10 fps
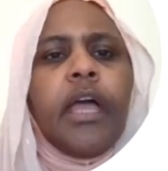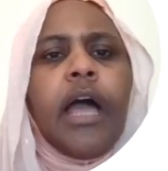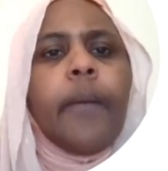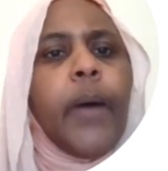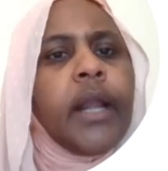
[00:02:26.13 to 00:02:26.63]

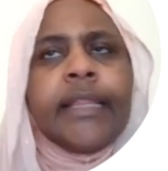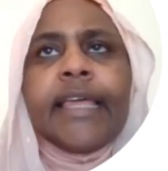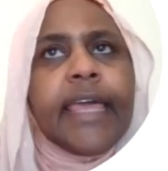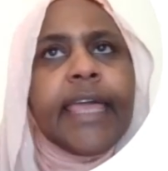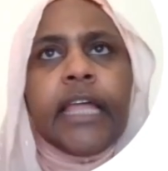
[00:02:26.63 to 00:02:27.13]
Apparently,
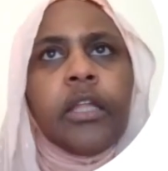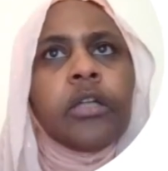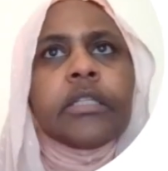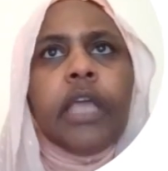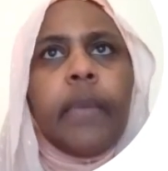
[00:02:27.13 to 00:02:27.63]
they
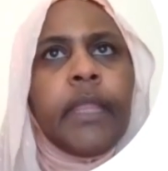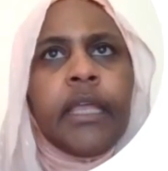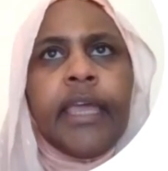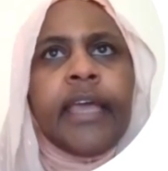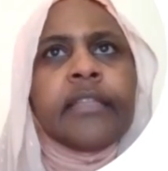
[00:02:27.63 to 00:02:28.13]
cannot
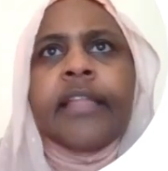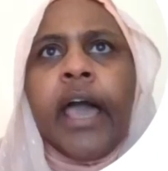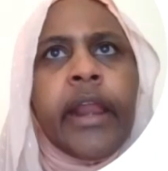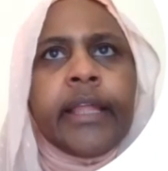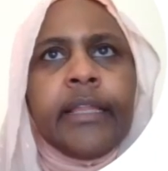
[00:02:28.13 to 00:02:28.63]
communicate
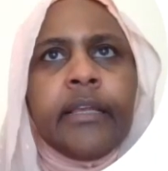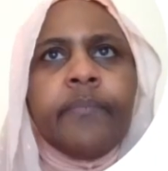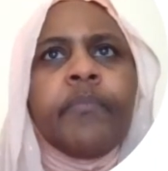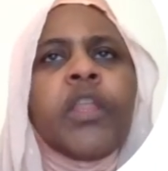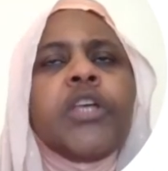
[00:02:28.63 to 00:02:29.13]
directly,
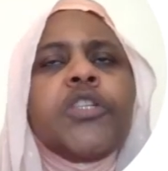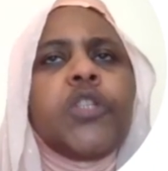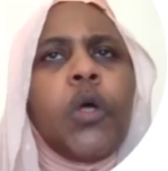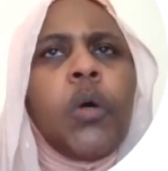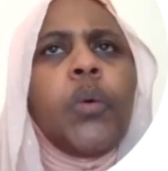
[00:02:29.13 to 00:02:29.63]

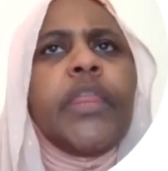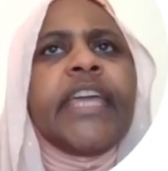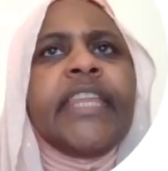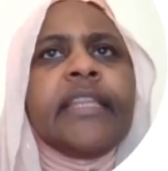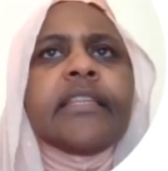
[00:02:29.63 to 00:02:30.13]
so they
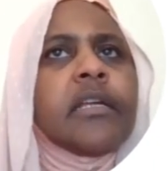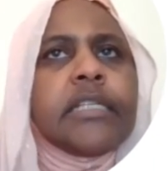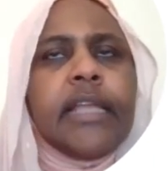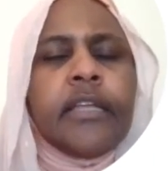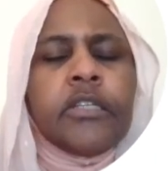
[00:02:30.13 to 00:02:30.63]
need
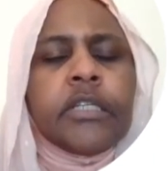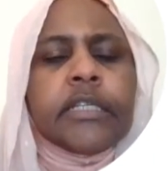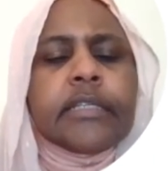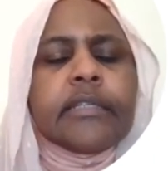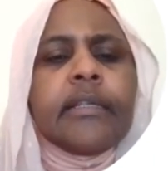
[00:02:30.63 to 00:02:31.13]

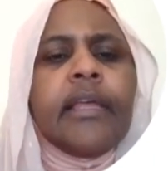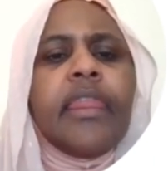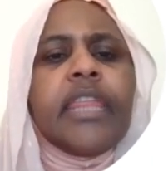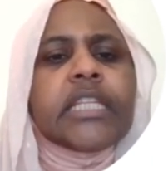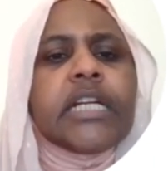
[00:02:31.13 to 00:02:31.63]
translators.
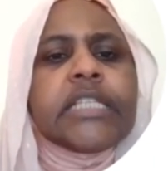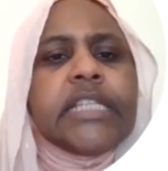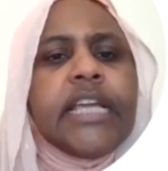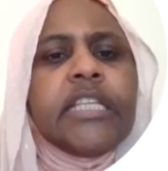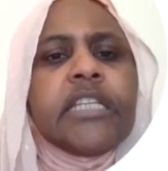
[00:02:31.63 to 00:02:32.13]
The
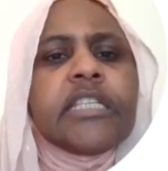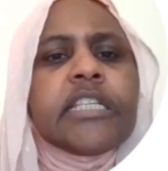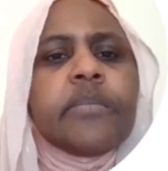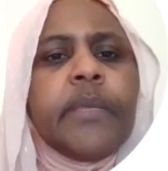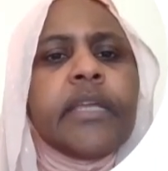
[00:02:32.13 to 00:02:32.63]
translators
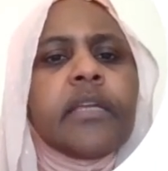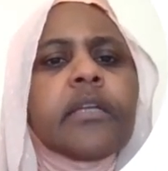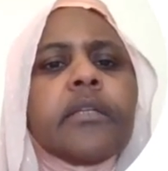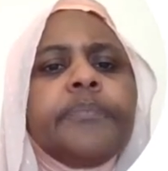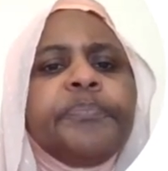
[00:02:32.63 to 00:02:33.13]
speak
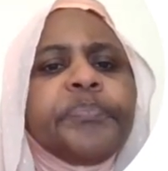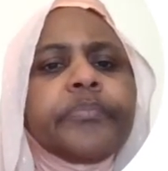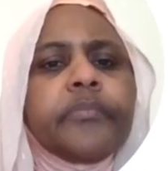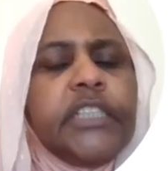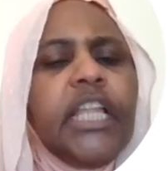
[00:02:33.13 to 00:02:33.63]

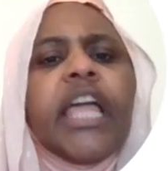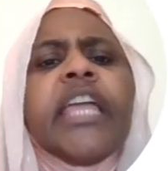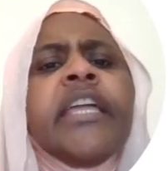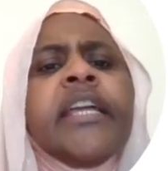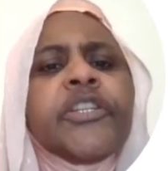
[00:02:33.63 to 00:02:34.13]

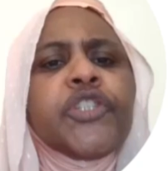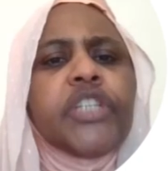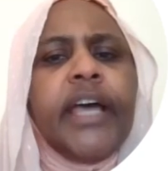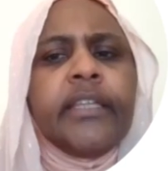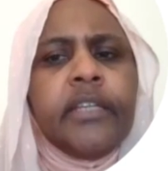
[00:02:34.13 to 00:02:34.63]
English
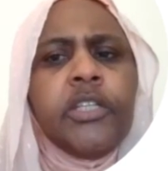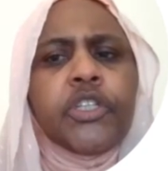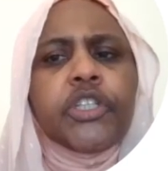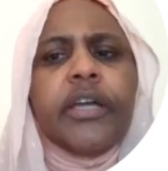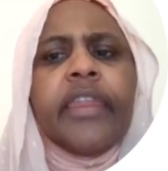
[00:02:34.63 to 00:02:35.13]
and
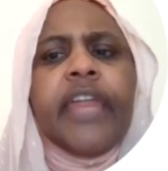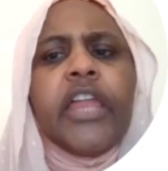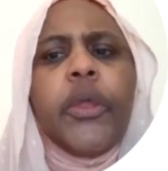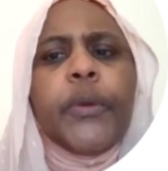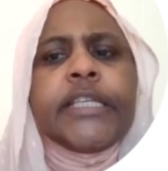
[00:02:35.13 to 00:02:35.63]
Dutch, and the
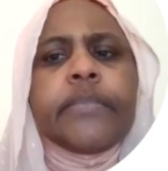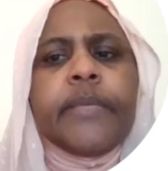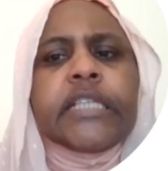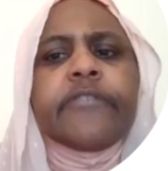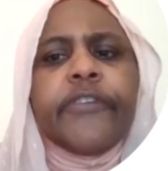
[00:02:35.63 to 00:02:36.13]
other one
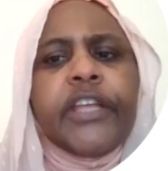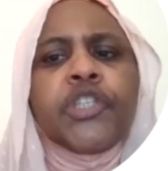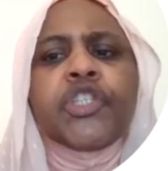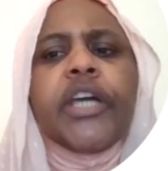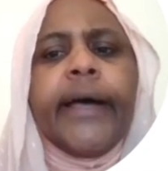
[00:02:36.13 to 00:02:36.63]
speaks
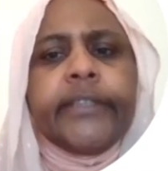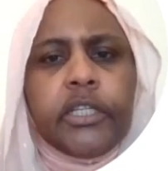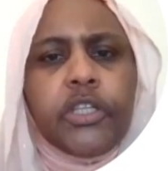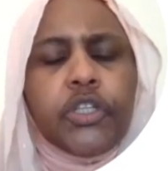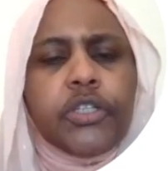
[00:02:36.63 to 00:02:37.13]
French and
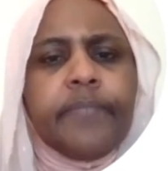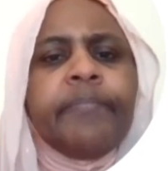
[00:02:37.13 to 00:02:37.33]
Dutch.